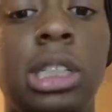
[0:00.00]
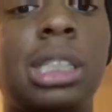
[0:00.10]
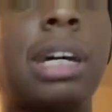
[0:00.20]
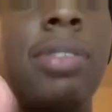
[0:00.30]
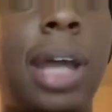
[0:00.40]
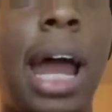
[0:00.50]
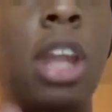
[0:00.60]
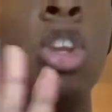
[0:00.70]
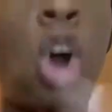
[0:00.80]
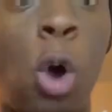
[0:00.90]
stuff you
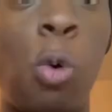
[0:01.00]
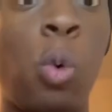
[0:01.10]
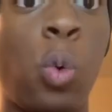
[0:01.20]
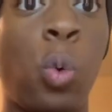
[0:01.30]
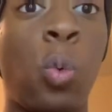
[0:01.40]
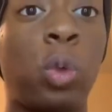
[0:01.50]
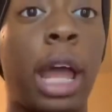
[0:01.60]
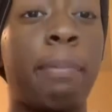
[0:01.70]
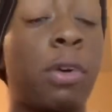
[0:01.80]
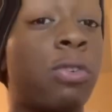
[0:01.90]
gotta know.
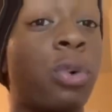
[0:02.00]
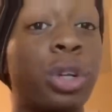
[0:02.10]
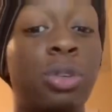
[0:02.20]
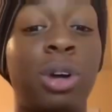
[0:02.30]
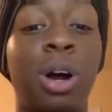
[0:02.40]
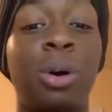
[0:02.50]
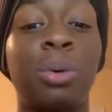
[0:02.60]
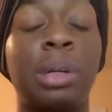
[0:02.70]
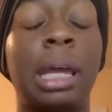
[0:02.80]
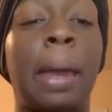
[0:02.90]
Like before you
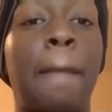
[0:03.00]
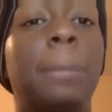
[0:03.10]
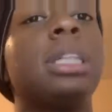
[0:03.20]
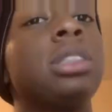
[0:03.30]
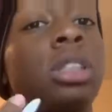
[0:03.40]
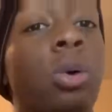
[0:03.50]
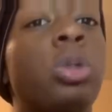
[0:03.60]
go, But this is